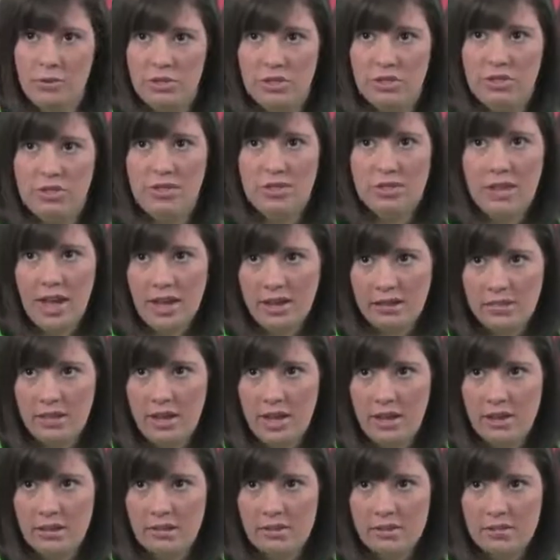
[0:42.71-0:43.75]
which is a dye
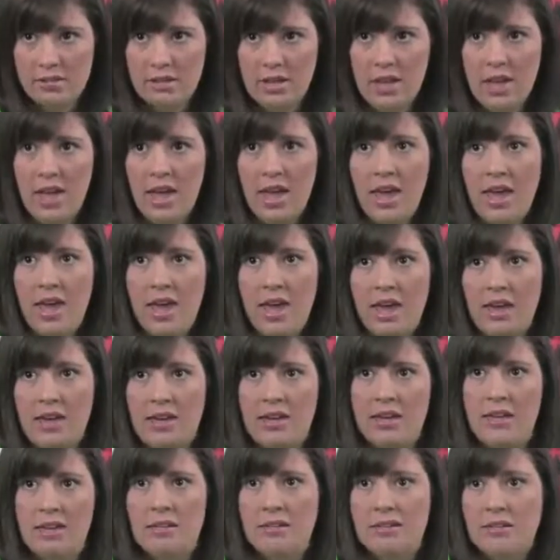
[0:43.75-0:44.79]
test,
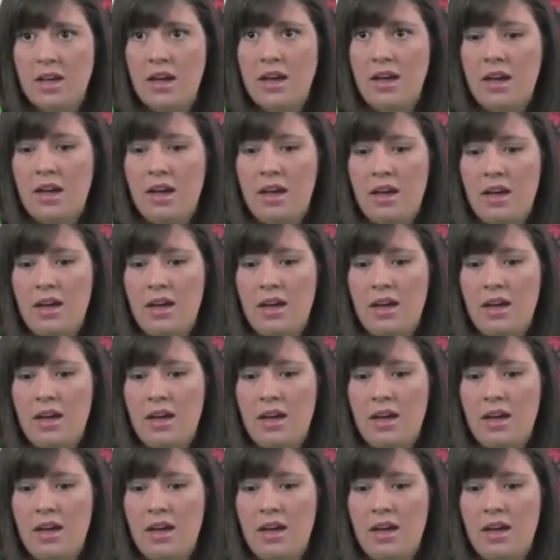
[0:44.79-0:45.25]
and